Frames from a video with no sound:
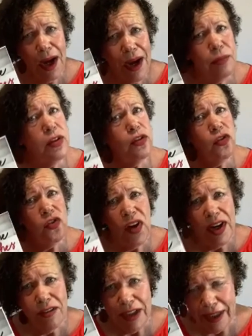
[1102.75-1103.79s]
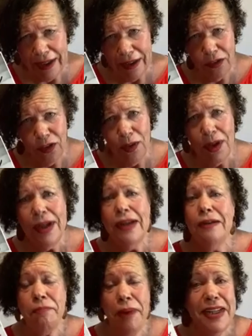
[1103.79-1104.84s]
I was very careful,
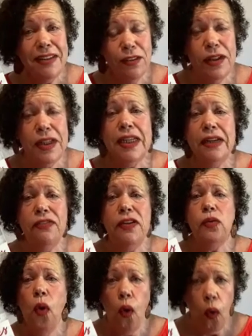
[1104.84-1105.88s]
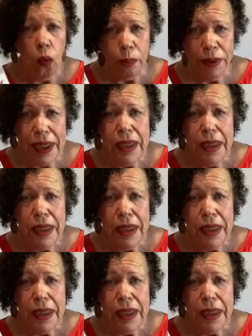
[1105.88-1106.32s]
but it's going to give you hope.